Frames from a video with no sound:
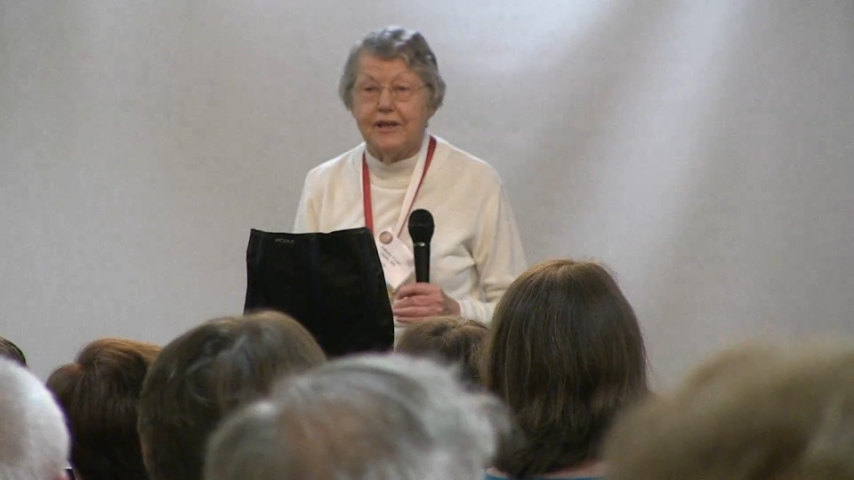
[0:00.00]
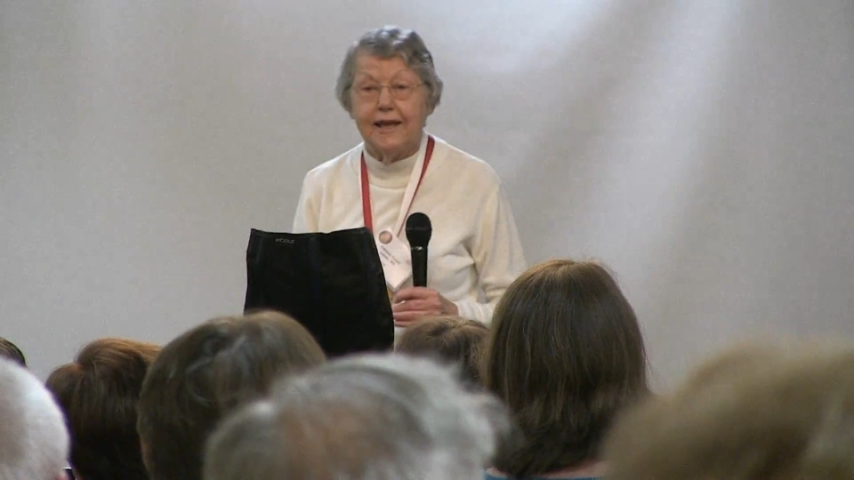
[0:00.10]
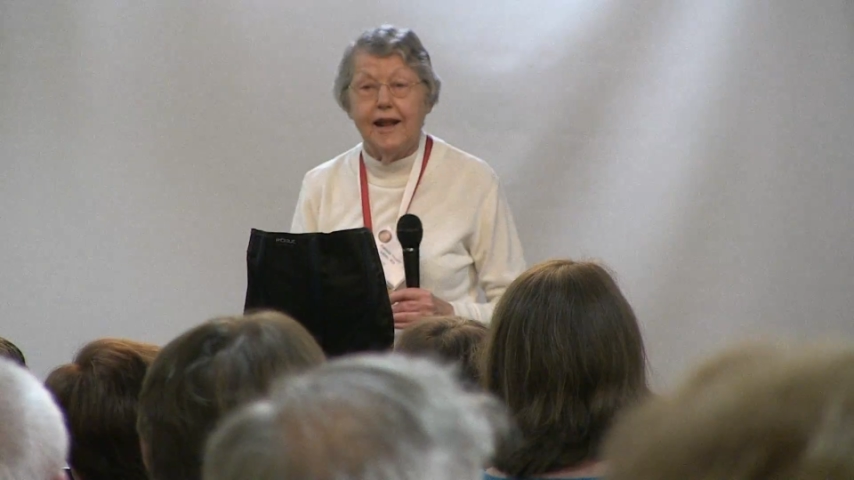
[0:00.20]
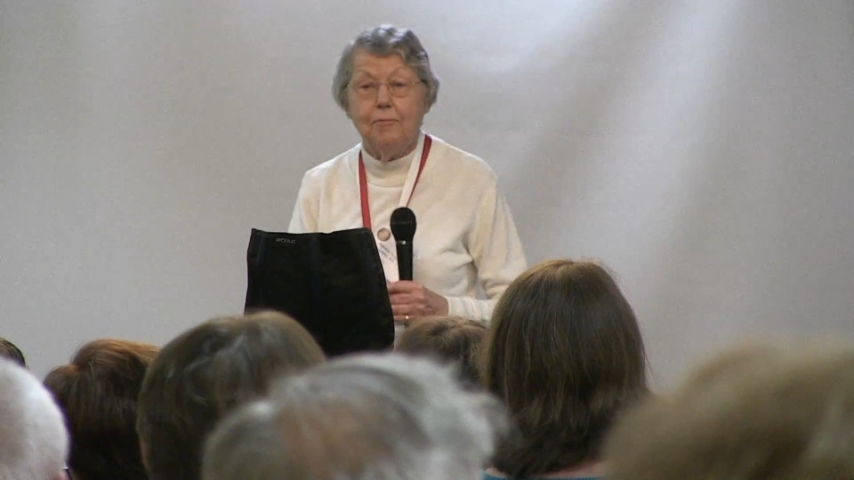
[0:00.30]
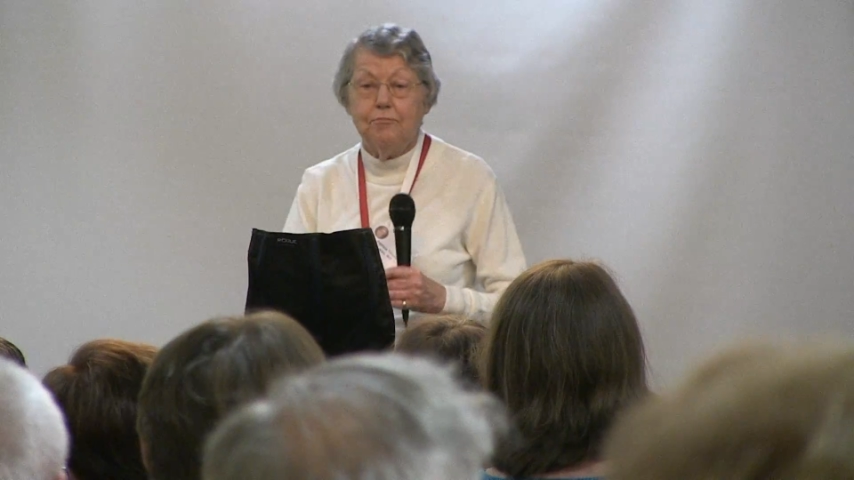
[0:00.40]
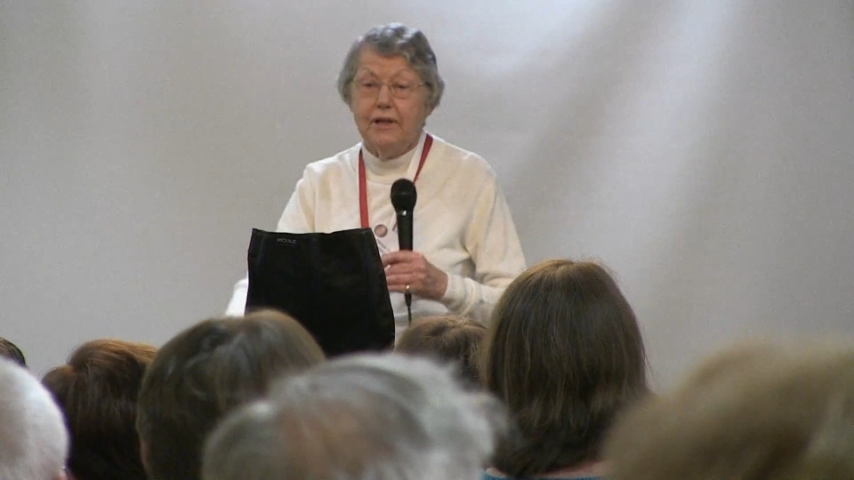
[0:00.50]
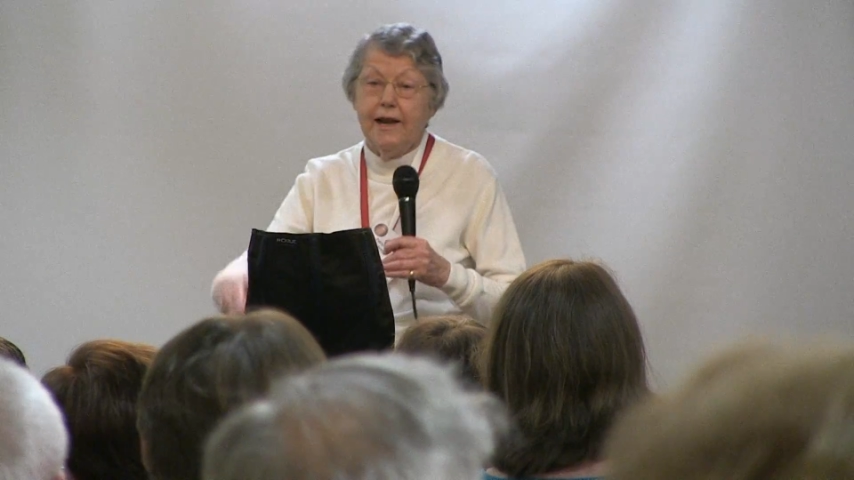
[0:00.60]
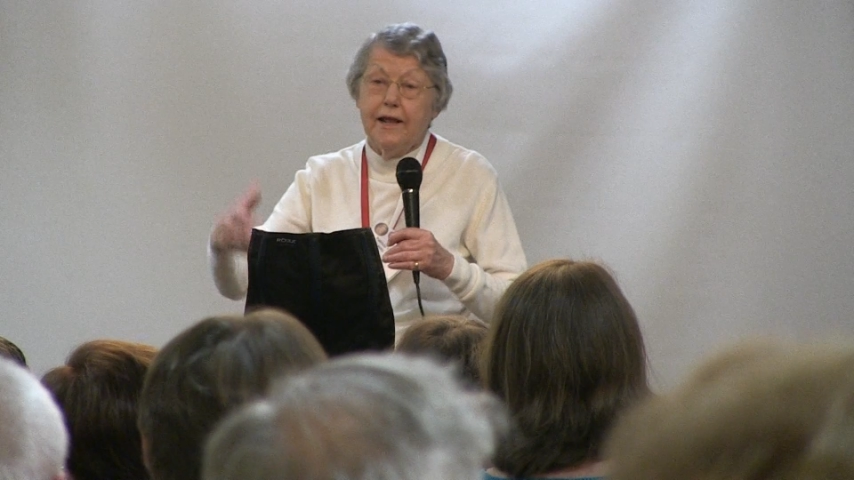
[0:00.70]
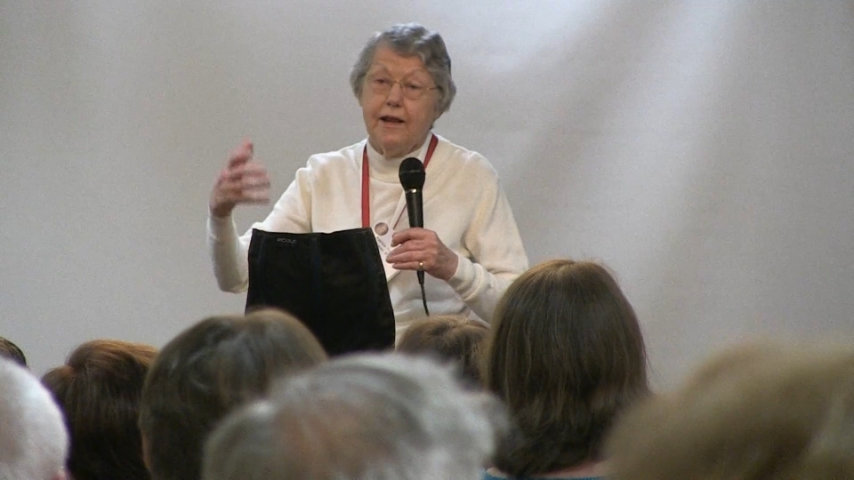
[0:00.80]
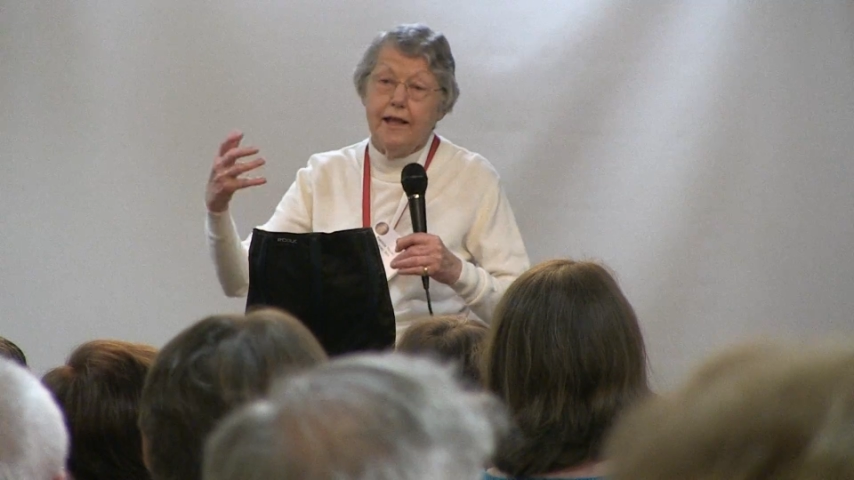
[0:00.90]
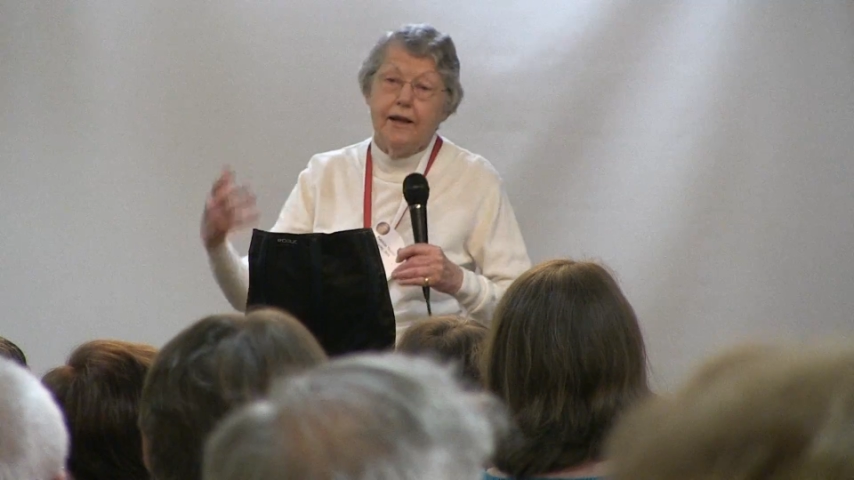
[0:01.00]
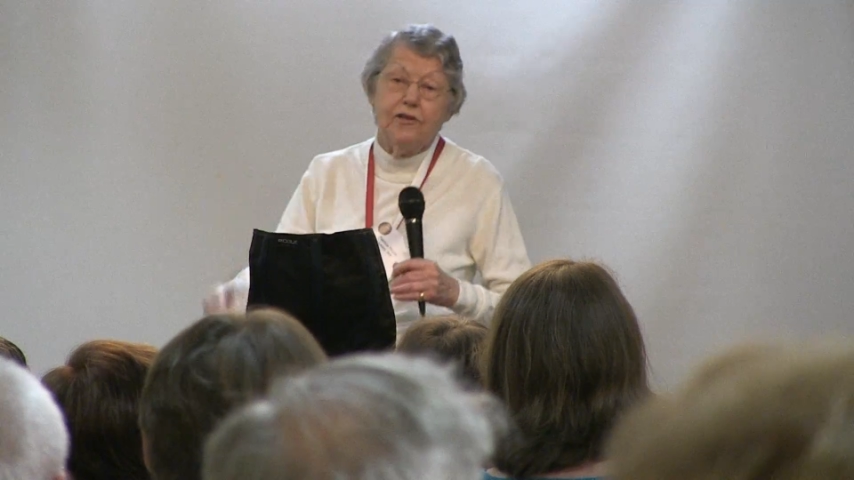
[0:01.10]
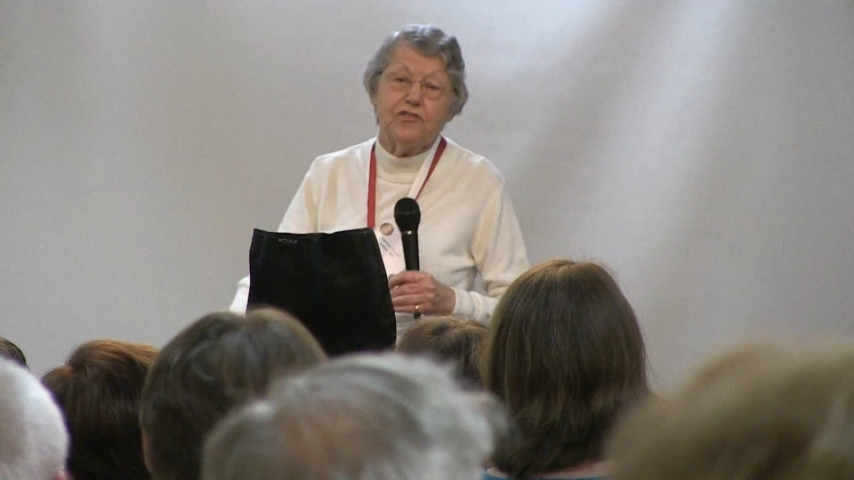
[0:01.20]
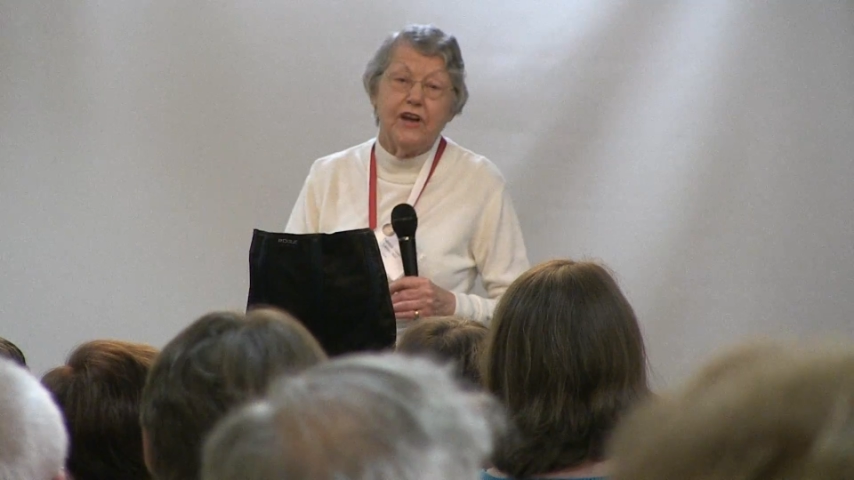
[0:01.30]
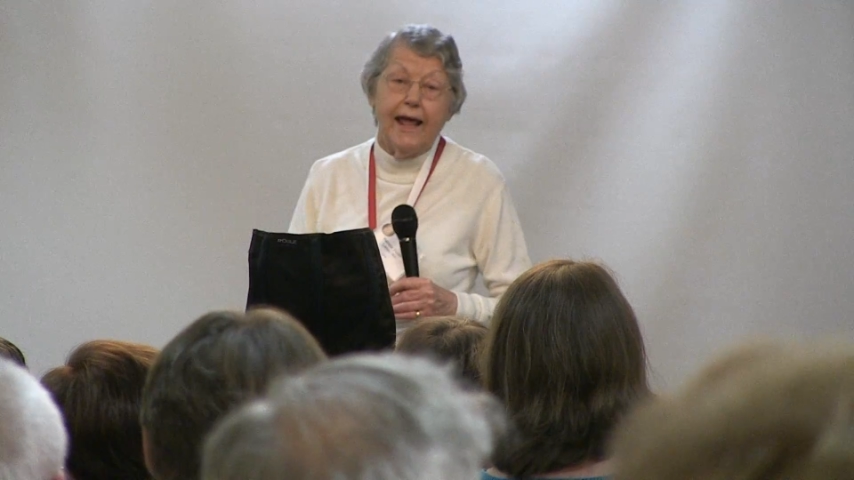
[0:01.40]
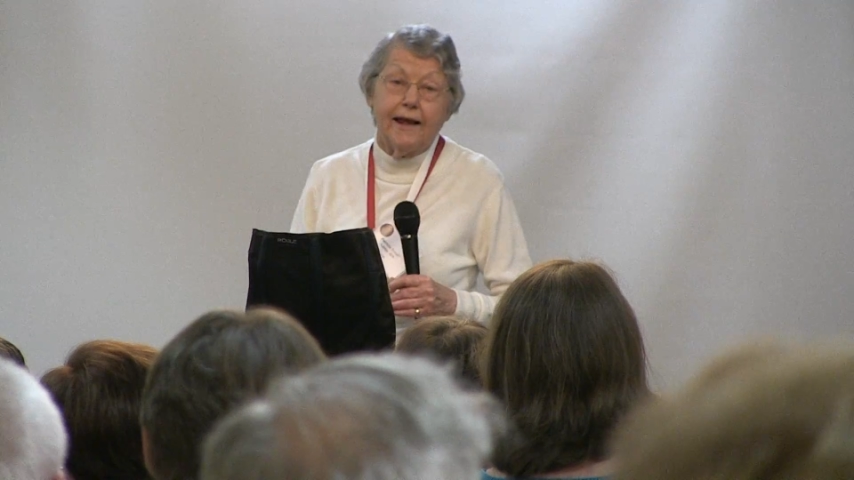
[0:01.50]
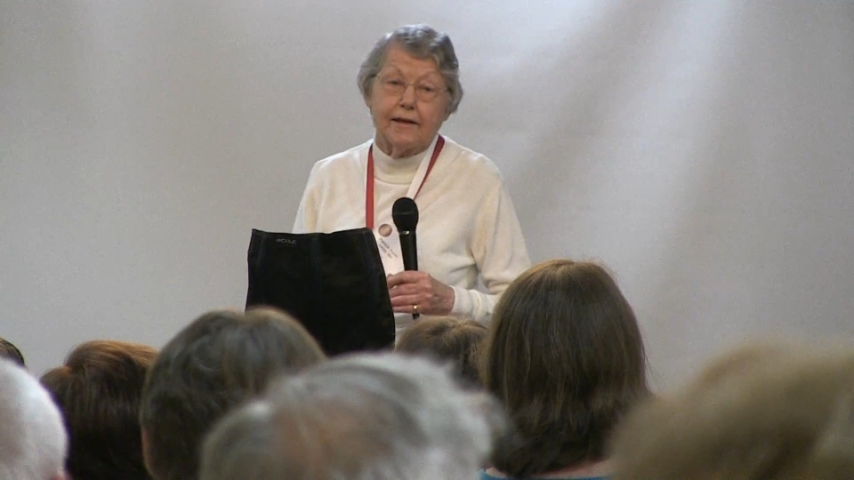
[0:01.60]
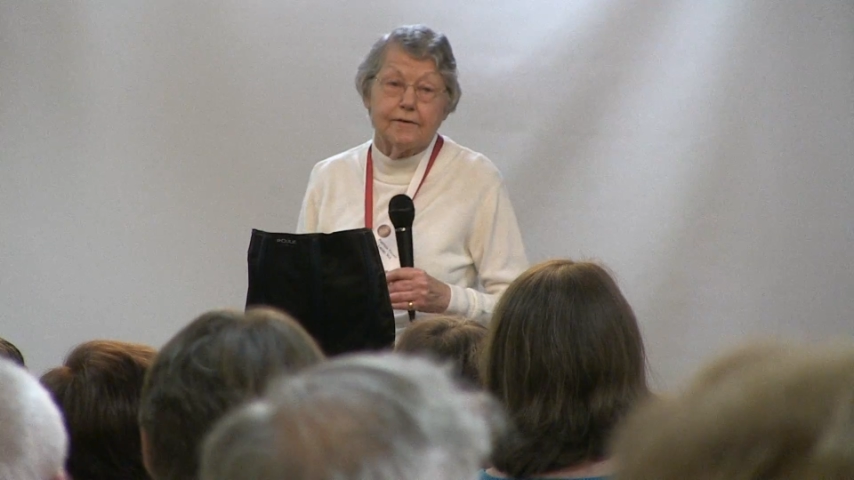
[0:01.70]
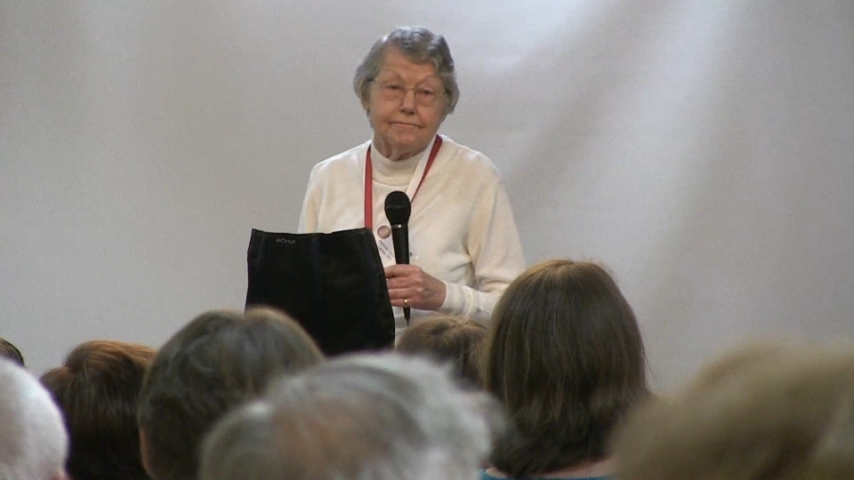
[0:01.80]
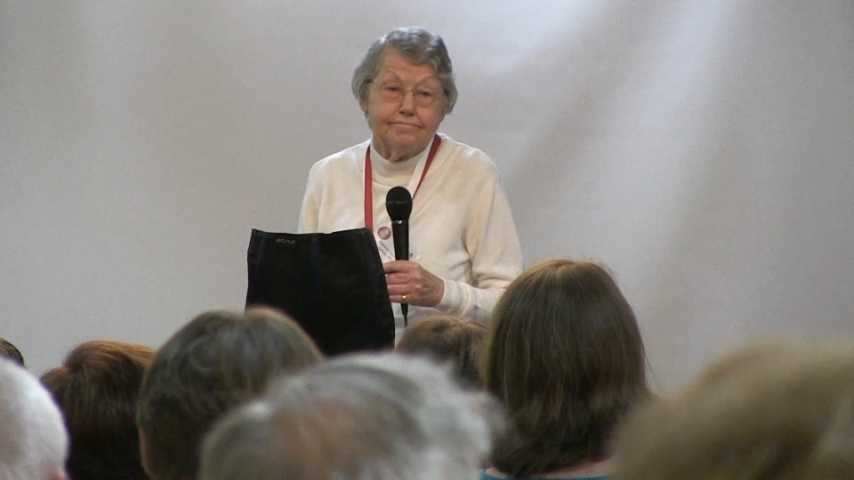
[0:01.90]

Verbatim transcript: to get up and eat a snack.